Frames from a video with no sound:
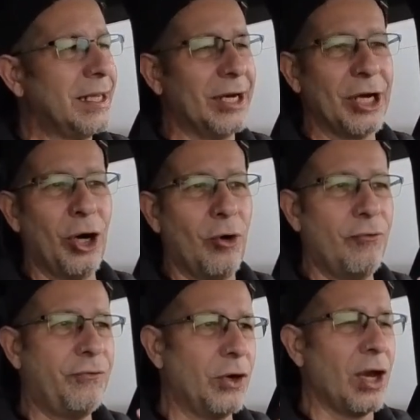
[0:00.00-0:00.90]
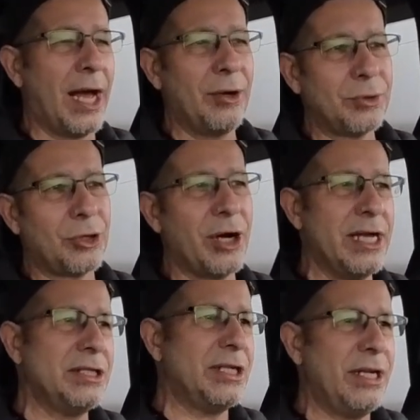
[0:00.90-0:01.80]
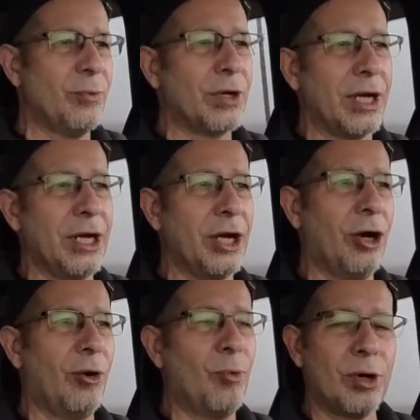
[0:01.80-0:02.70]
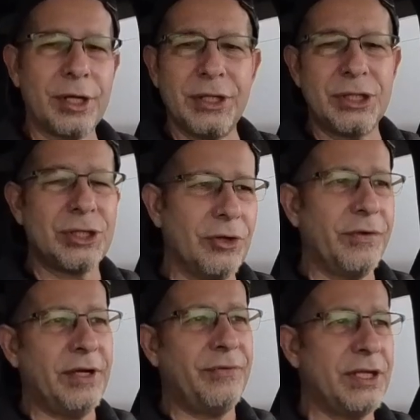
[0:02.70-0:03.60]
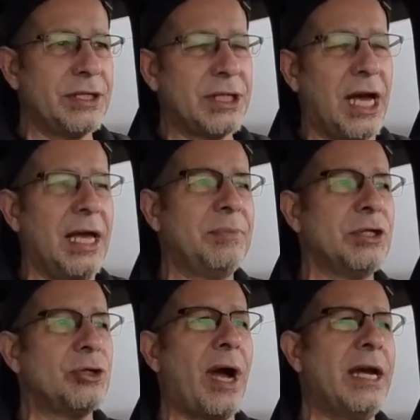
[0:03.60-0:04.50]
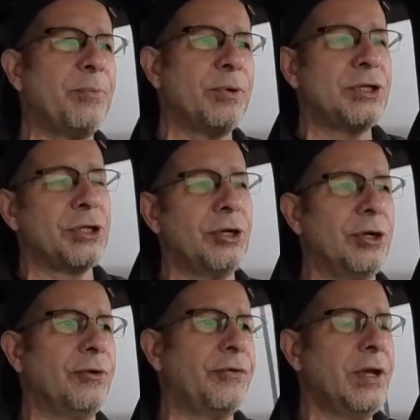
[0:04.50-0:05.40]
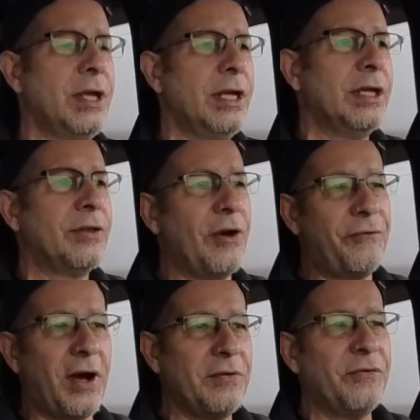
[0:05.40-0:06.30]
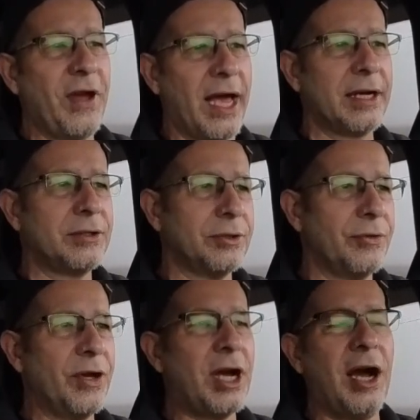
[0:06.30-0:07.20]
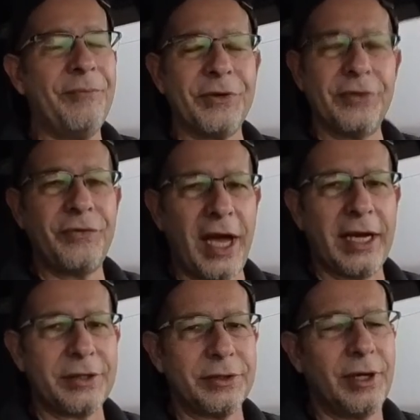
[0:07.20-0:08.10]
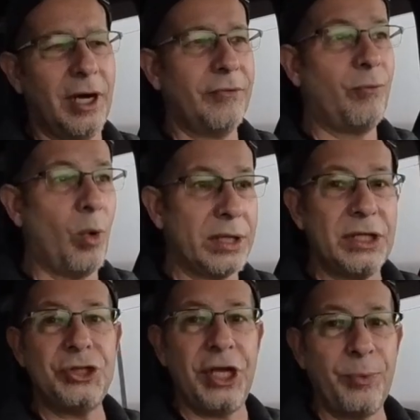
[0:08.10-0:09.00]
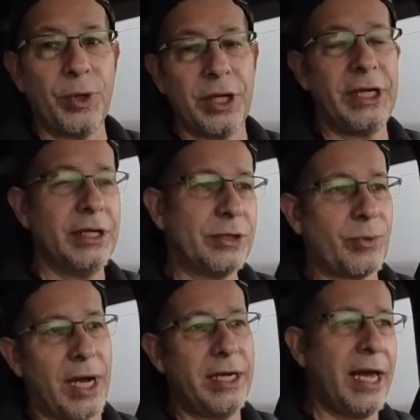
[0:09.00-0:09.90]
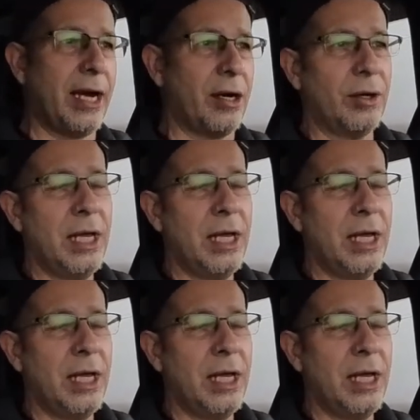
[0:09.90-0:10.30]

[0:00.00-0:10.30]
going to go full out crazy. We're going to go more conservative this time to try to preserve the fun factor, the comfort factor of what the Jeep really is right now.